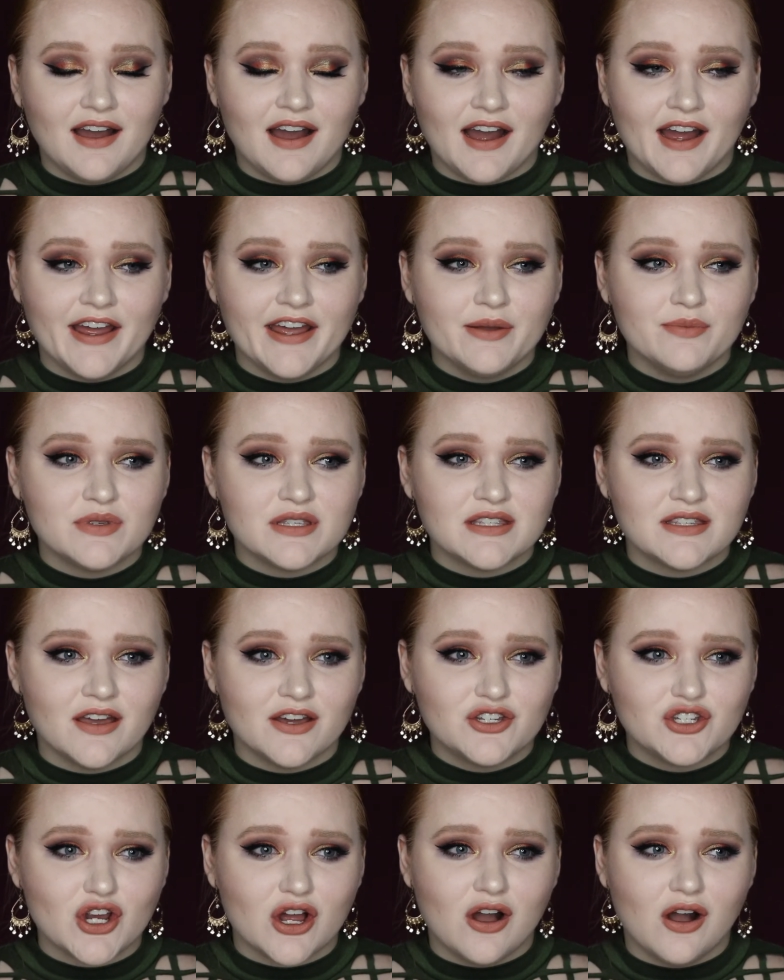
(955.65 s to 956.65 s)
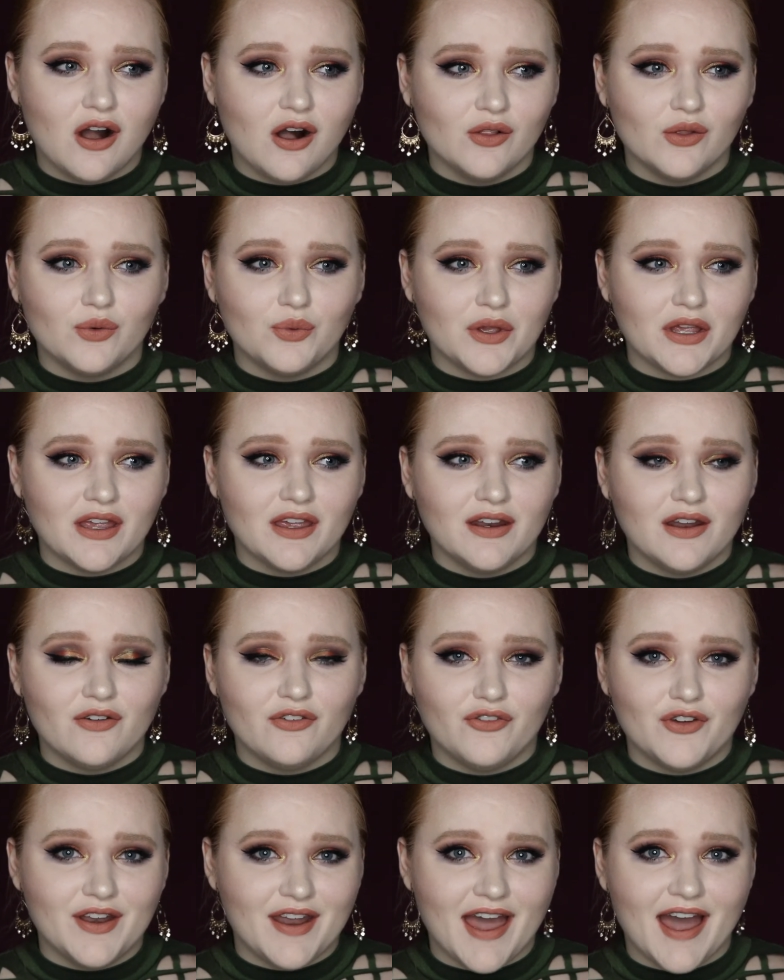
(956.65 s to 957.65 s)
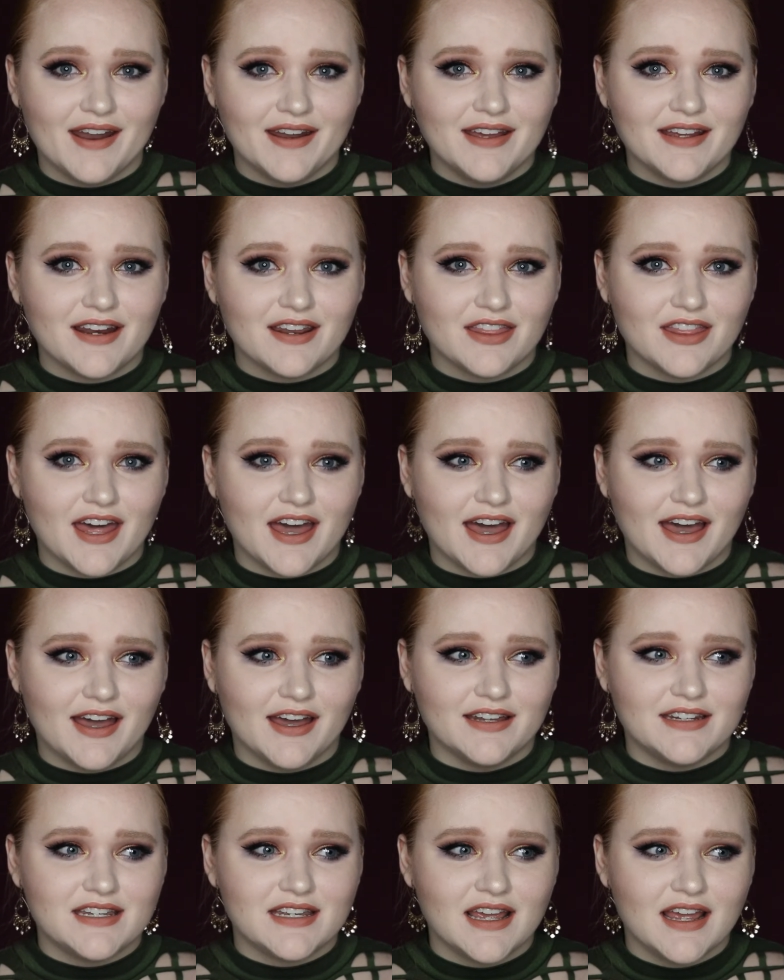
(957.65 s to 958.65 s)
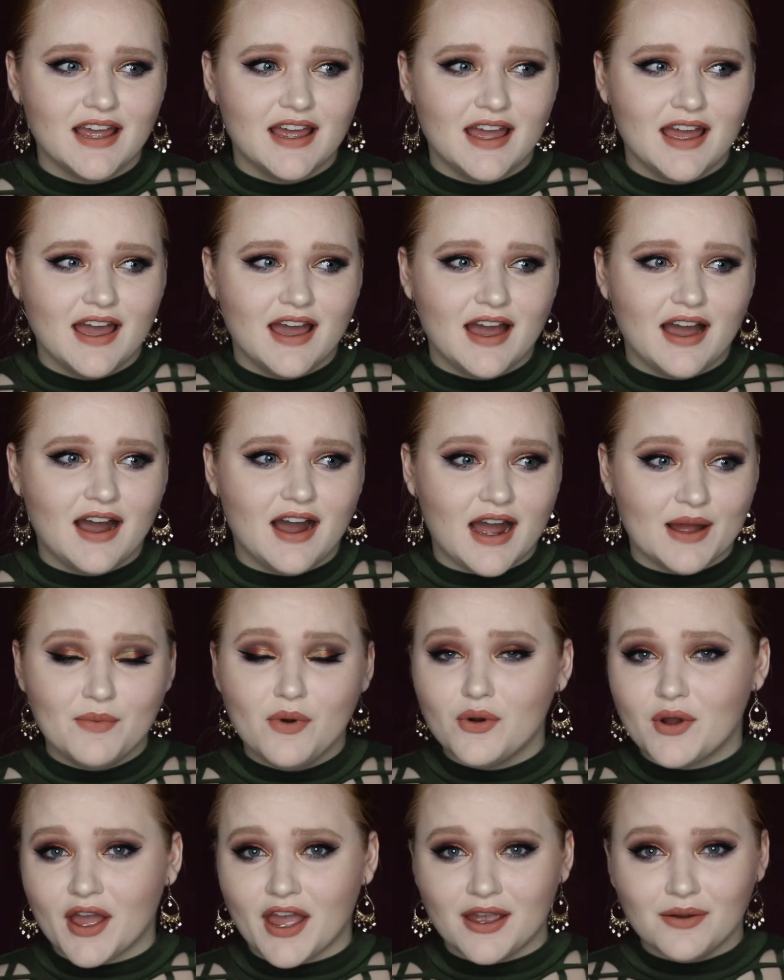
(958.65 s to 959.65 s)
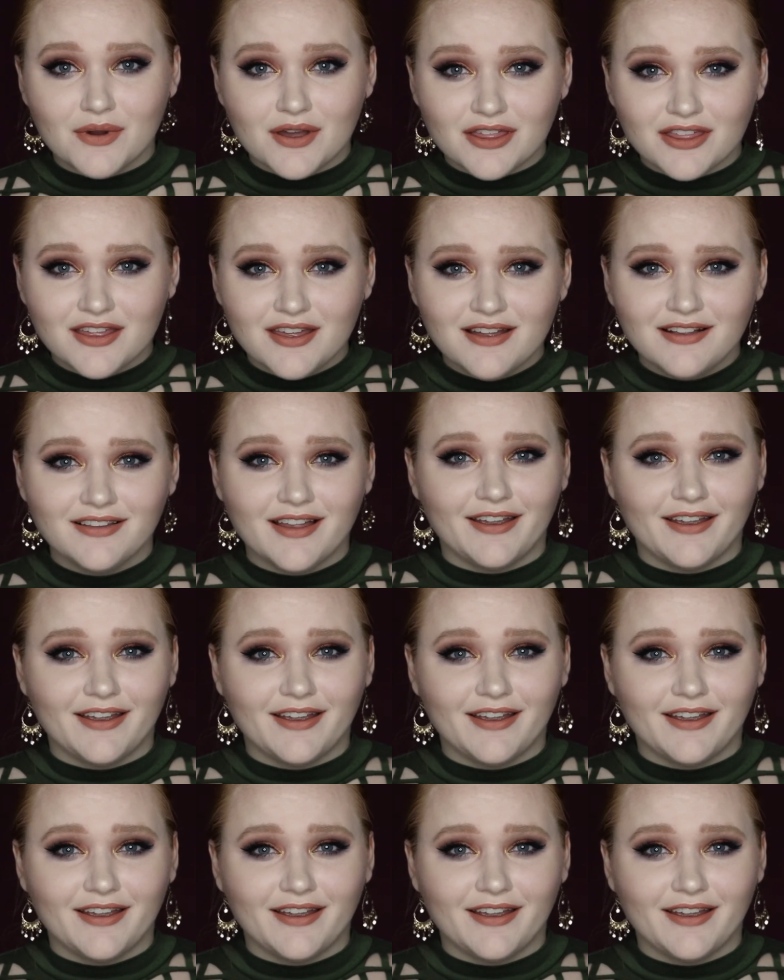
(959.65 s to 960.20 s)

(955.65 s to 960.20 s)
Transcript: I am such a Halloween fanatic that I'm okay with it.